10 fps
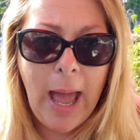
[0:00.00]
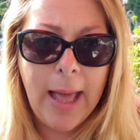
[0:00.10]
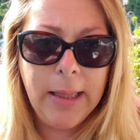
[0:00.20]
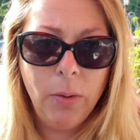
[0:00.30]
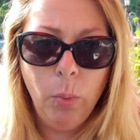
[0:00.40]

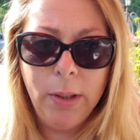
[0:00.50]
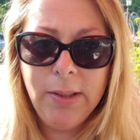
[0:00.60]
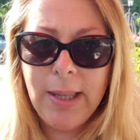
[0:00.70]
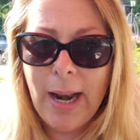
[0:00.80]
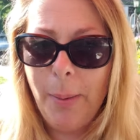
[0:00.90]
And then once
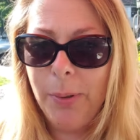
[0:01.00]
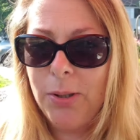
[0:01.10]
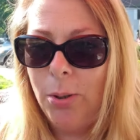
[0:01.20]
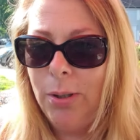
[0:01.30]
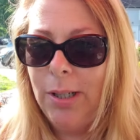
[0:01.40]
that
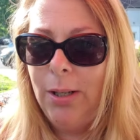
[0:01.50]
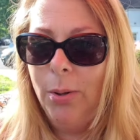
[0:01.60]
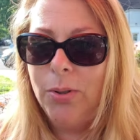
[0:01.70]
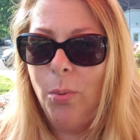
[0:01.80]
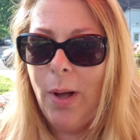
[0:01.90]
opportunity
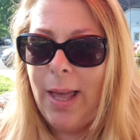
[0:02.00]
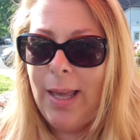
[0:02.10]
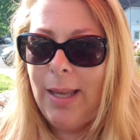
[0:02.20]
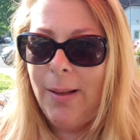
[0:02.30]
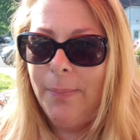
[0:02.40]
goes
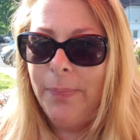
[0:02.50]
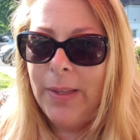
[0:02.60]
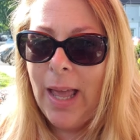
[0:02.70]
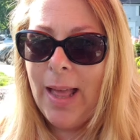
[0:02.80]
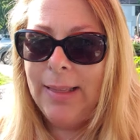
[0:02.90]
away,
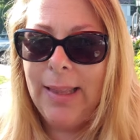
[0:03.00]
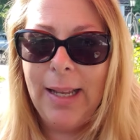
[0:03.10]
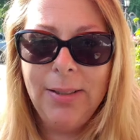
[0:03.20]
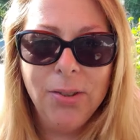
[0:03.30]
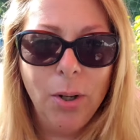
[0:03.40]
they
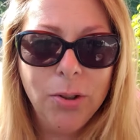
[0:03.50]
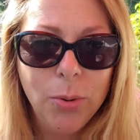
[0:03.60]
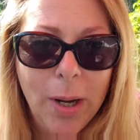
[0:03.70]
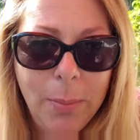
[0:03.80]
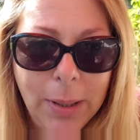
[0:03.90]
start
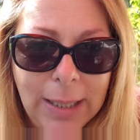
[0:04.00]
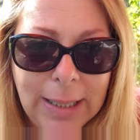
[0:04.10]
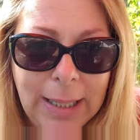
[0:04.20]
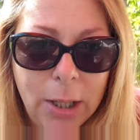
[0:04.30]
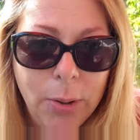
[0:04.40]
scrambling
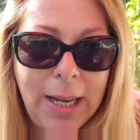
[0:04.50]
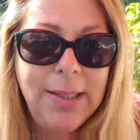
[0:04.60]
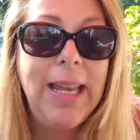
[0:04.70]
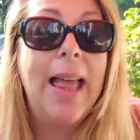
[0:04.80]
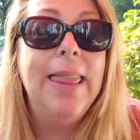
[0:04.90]
and they get
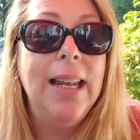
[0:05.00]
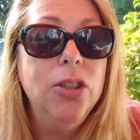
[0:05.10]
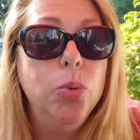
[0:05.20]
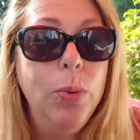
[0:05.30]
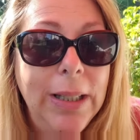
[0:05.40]
crazy. And then
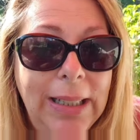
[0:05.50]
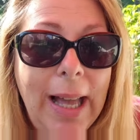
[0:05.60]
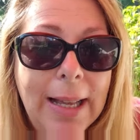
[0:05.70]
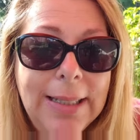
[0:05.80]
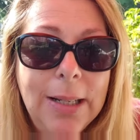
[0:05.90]
it's really
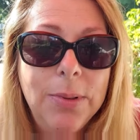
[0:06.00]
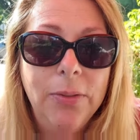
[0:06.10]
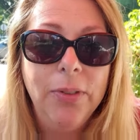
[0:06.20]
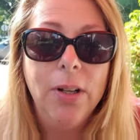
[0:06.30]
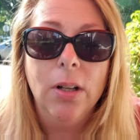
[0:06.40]
goddamn
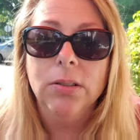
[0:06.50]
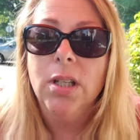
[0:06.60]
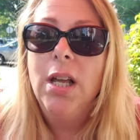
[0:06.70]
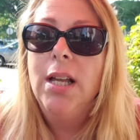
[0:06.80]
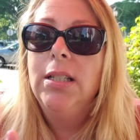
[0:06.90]
difficult
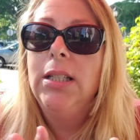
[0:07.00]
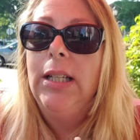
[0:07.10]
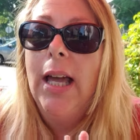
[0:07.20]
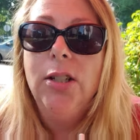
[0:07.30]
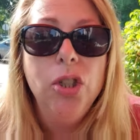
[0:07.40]
to
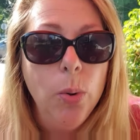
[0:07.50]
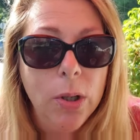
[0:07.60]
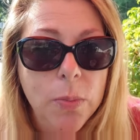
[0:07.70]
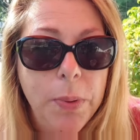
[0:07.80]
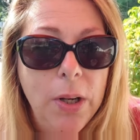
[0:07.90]
get
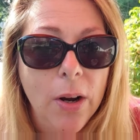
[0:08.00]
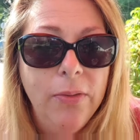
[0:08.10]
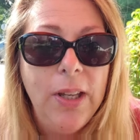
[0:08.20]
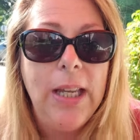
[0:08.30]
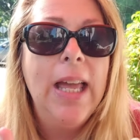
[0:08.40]
200
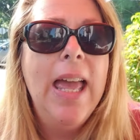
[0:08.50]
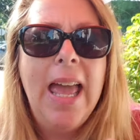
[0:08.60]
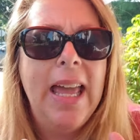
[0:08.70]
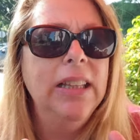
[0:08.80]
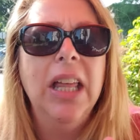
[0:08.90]
PRV
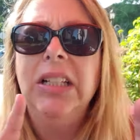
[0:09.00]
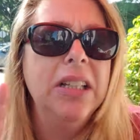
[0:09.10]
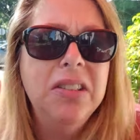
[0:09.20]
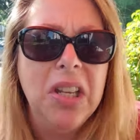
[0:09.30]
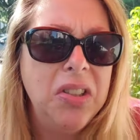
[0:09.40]
in, like,
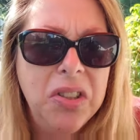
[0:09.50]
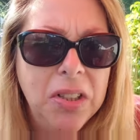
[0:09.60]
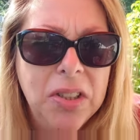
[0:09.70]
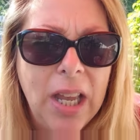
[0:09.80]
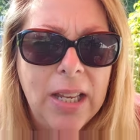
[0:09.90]
let's say
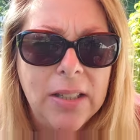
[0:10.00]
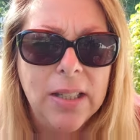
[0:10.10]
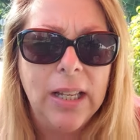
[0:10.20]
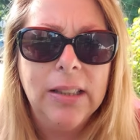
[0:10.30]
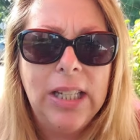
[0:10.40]
6 days.
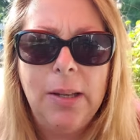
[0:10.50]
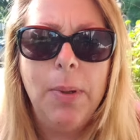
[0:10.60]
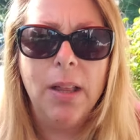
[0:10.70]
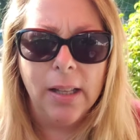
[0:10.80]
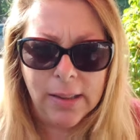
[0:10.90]
They get the
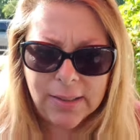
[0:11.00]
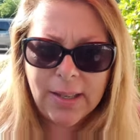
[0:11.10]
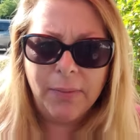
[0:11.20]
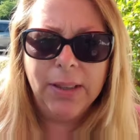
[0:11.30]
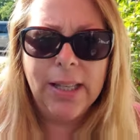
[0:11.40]
email at
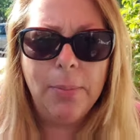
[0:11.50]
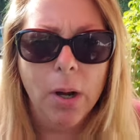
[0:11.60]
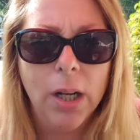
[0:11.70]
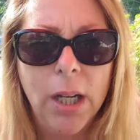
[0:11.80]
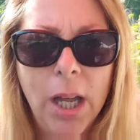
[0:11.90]
the 7th day
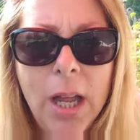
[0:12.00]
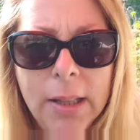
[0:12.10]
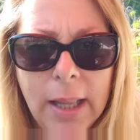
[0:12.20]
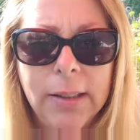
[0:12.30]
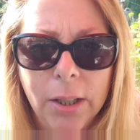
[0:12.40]
mark
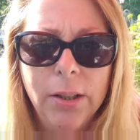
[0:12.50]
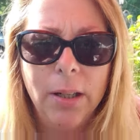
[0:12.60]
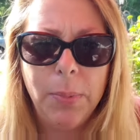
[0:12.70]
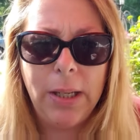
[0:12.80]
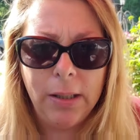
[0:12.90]
that they're
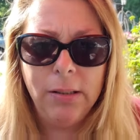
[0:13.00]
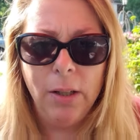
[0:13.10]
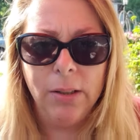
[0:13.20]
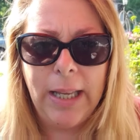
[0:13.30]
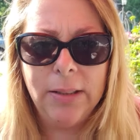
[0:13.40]
going to be,
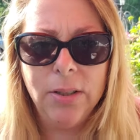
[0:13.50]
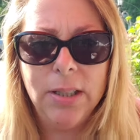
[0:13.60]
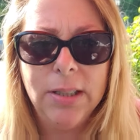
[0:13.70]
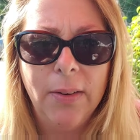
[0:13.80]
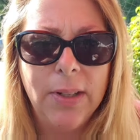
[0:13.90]
you know, canceled
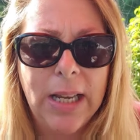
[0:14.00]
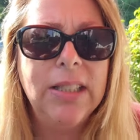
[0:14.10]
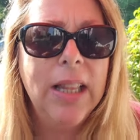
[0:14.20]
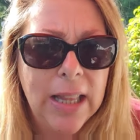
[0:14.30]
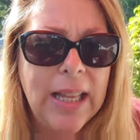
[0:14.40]
in 7
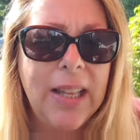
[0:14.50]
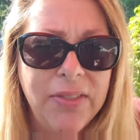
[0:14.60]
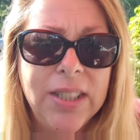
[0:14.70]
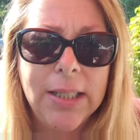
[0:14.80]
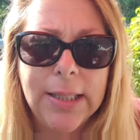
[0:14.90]
days, and then they
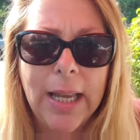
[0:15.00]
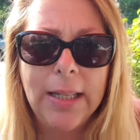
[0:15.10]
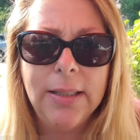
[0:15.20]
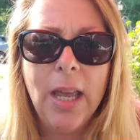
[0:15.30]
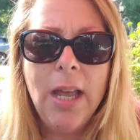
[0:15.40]
have 6
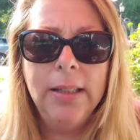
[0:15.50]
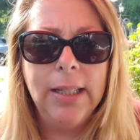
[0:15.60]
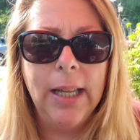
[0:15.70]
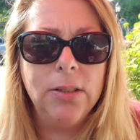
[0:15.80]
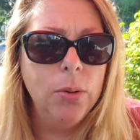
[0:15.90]
days
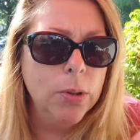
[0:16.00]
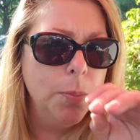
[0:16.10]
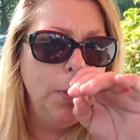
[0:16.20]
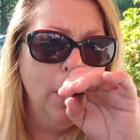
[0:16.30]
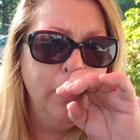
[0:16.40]
to get
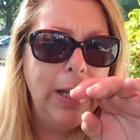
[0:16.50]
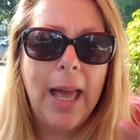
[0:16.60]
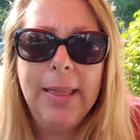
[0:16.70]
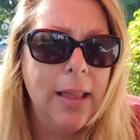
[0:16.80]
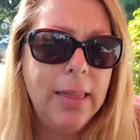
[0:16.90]
200 PRV,
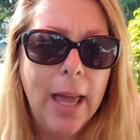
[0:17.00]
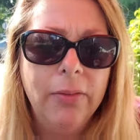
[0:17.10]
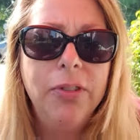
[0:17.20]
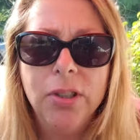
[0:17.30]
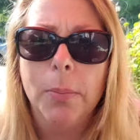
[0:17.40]
and
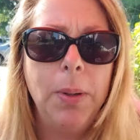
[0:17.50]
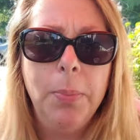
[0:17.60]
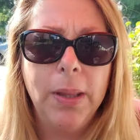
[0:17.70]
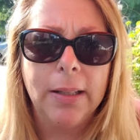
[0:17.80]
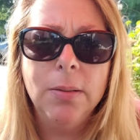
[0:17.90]
that, for some
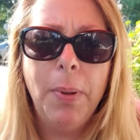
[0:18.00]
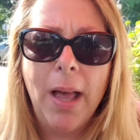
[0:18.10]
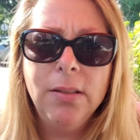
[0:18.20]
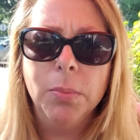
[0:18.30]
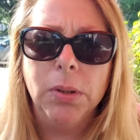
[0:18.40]
people, that's
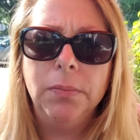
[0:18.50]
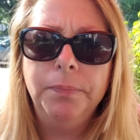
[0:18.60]
impossible.